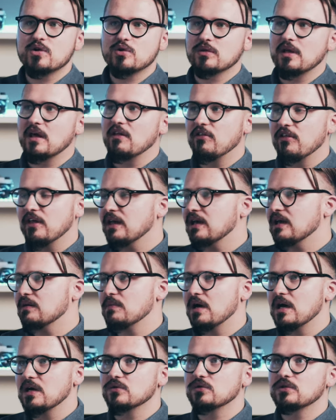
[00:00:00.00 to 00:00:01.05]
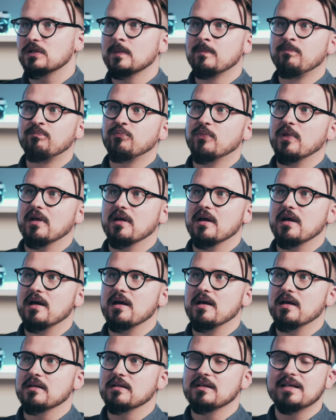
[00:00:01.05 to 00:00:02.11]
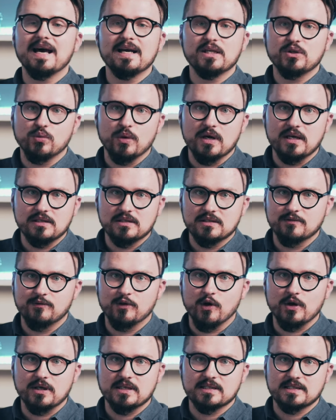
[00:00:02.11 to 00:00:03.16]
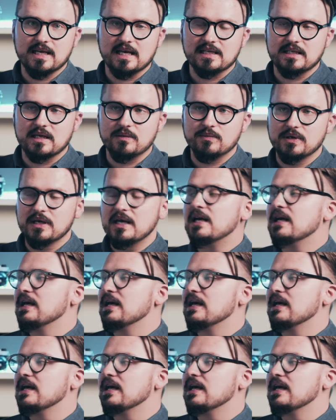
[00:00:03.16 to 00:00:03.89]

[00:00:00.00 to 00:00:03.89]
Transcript: should I think about uh, lightweight vlogging setup?